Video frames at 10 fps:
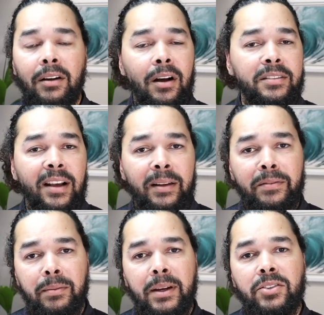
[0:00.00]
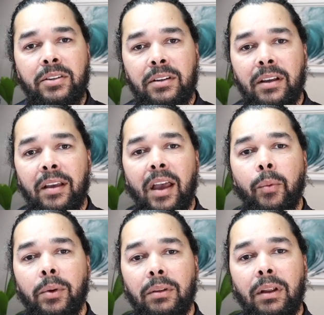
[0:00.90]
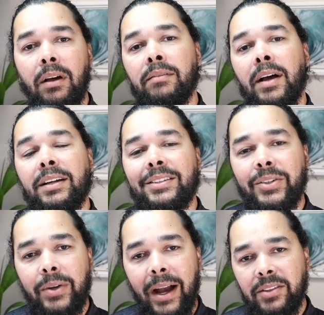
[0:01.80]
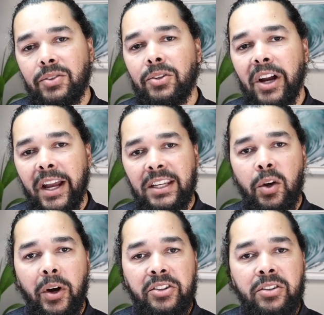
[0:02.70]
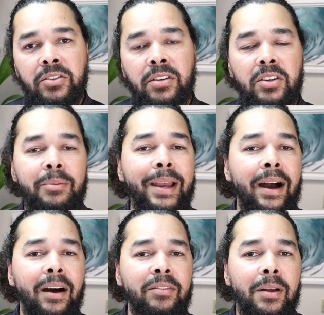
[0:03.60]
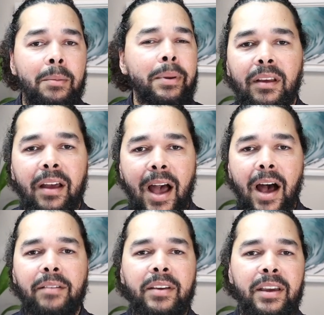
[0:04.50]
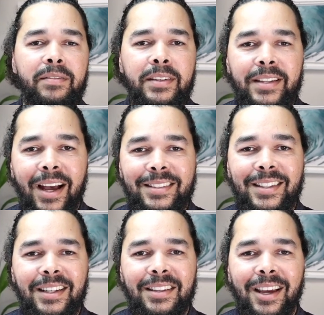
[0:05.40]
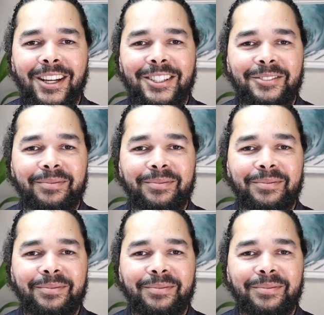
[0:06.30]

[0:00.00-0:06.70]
our contact information, and we'll love to answer any questions you may have. Have a fantastic day.